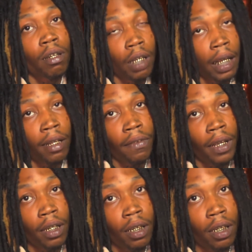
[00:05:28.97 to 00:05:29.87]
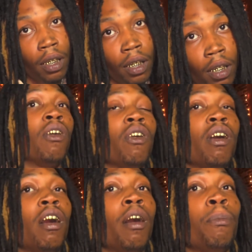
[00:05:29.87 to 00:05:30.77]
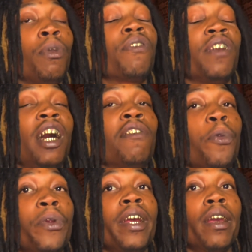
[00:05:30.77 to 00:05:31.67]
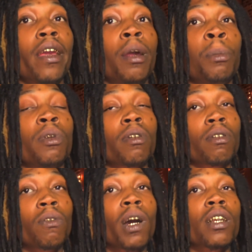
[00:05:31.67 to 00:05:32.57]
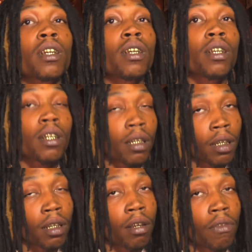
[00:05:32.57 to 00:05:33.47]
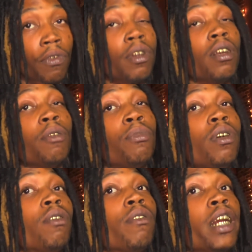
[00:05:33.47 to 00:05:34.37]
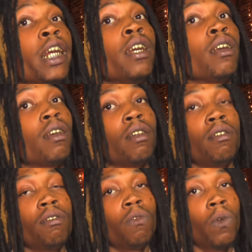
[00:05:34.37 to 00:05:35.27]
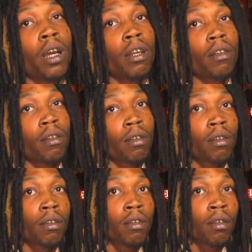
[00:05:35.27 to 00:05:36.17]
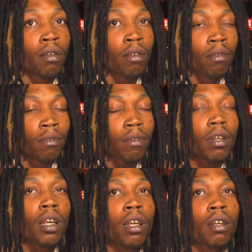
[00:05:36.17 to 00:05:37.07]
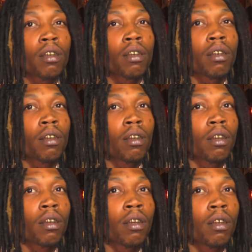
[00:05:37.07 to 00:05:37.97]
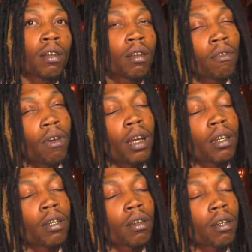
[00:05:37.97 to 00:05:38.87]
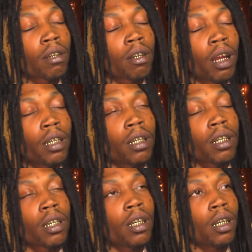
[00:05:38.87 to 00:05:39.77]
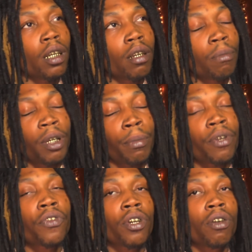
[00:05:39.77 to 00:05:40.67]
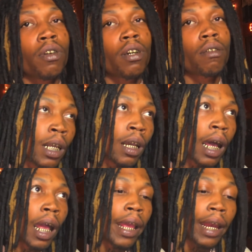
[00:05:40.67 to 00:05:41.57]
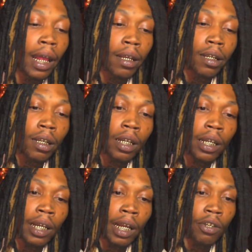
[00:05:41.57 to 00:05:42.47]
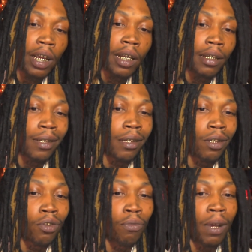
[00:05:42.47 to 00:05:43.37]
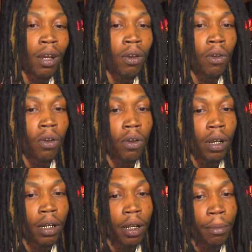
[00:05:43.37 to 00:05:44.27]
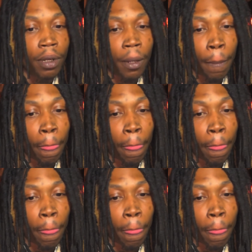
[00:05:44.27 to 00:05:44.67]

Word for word: elevate this shit. Huh. Bro finna have a red camera. Watch this. I'm finna get bro red. Watch. You're gonna get it for him? Yeah. That's dope. Watch. I just see it. Me and bro finna go up. And I love and not trying to toot my own horn or nothing, but